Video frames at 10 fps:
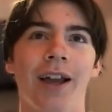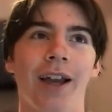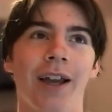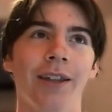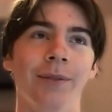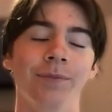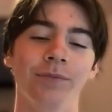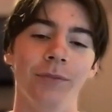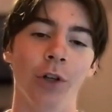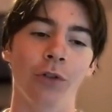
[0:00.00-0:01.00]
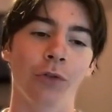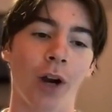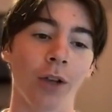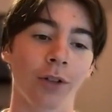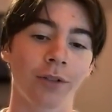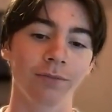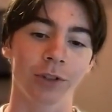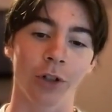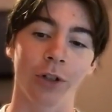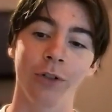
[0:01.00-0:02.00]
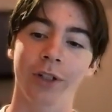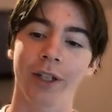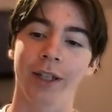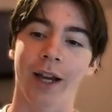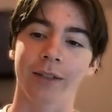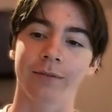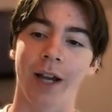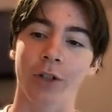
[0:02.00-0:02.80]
And therefore I started looking at